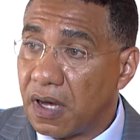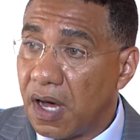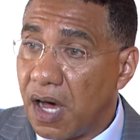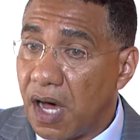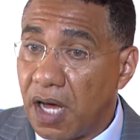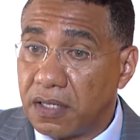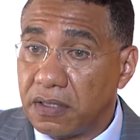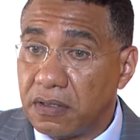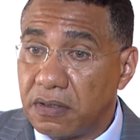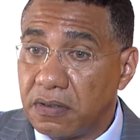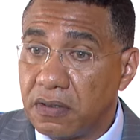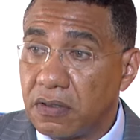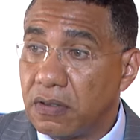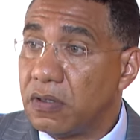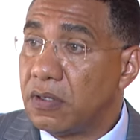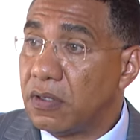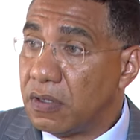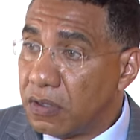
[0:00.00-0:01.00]
on
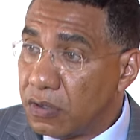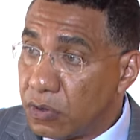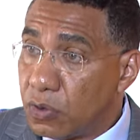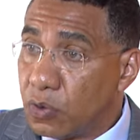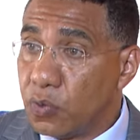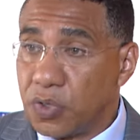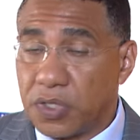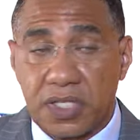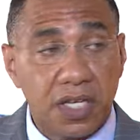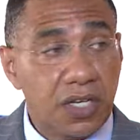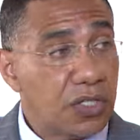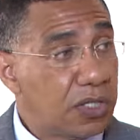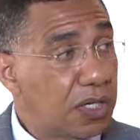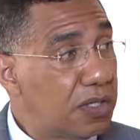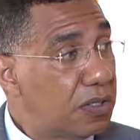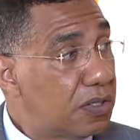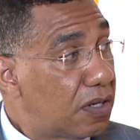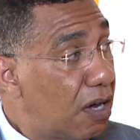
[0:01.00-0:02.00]
new
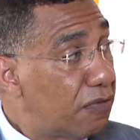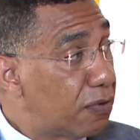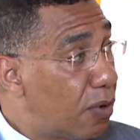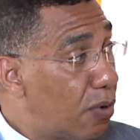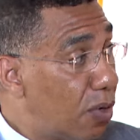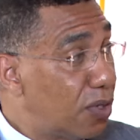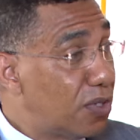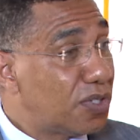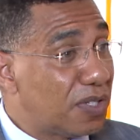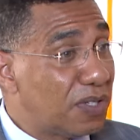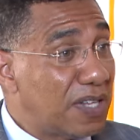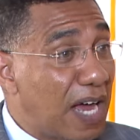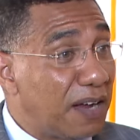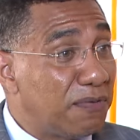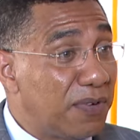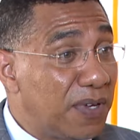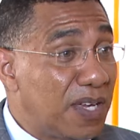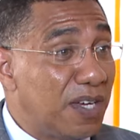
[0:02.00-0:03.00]
stations. Of course,
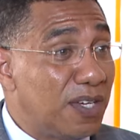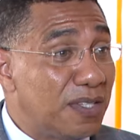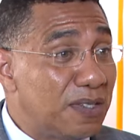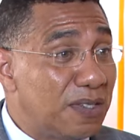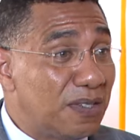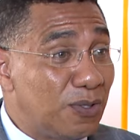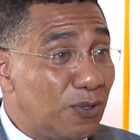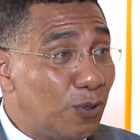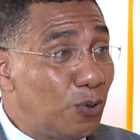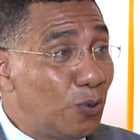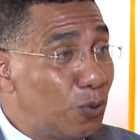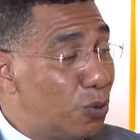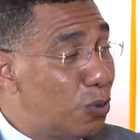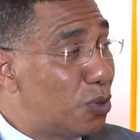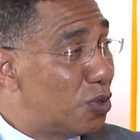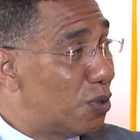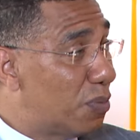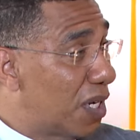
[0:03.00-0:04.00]
that figure is
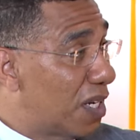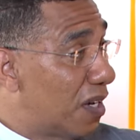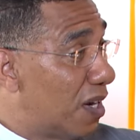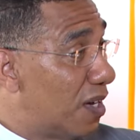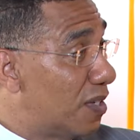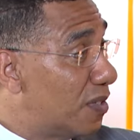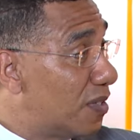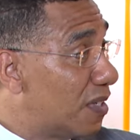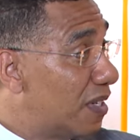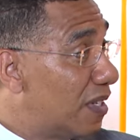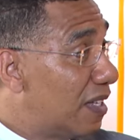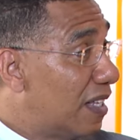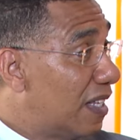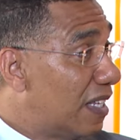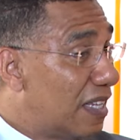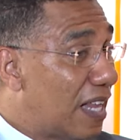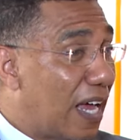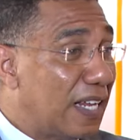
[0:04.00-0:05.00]
huge because
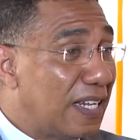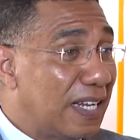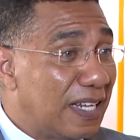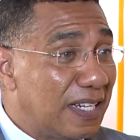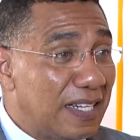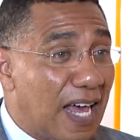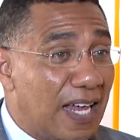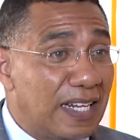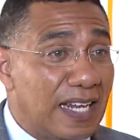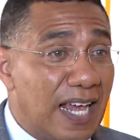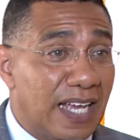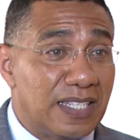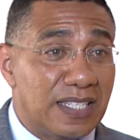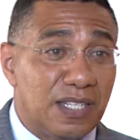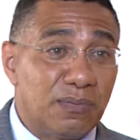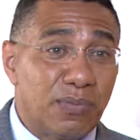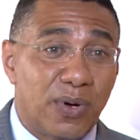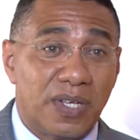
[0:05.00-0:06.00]
that
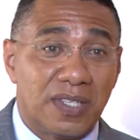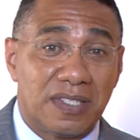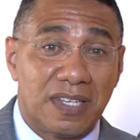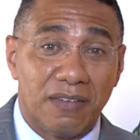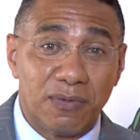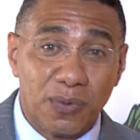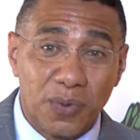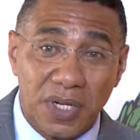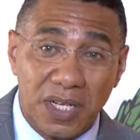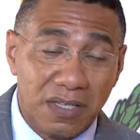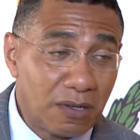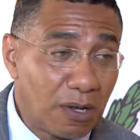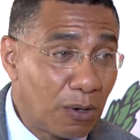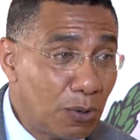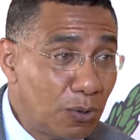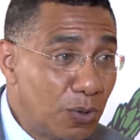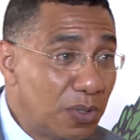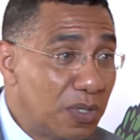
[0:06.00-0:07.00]
19.7 would
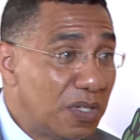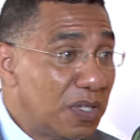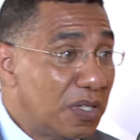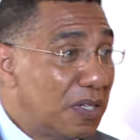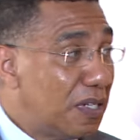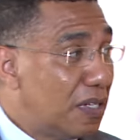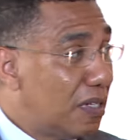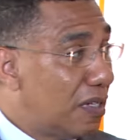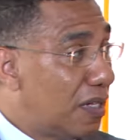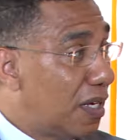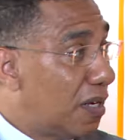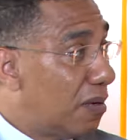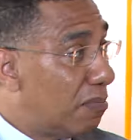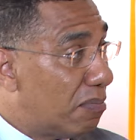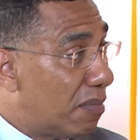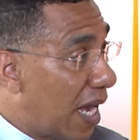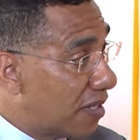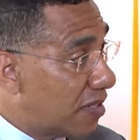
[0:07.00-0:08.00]
include the
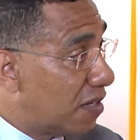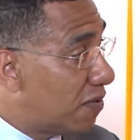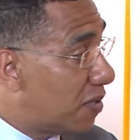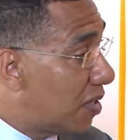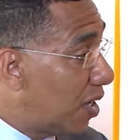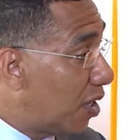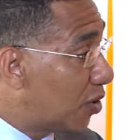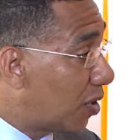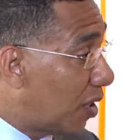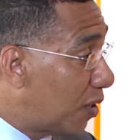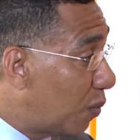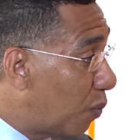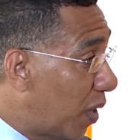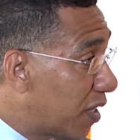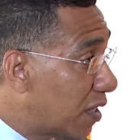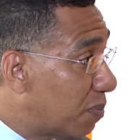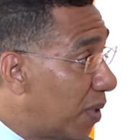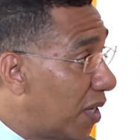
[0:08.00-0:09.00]
massive station in
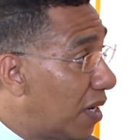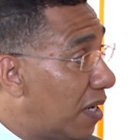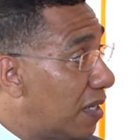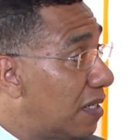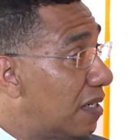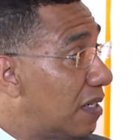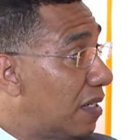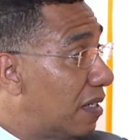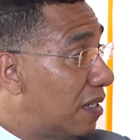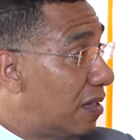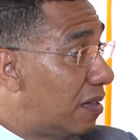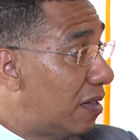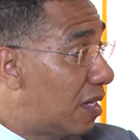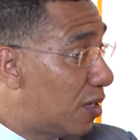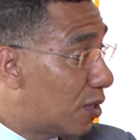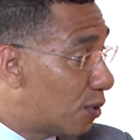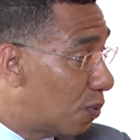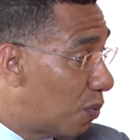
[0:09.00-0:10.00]
West Ballon,
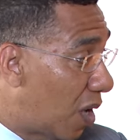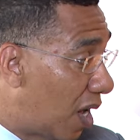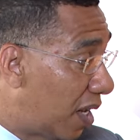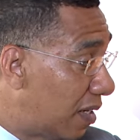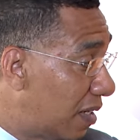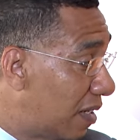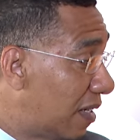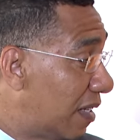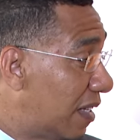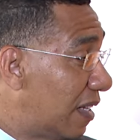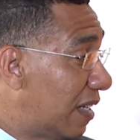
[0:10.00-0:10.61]
this one,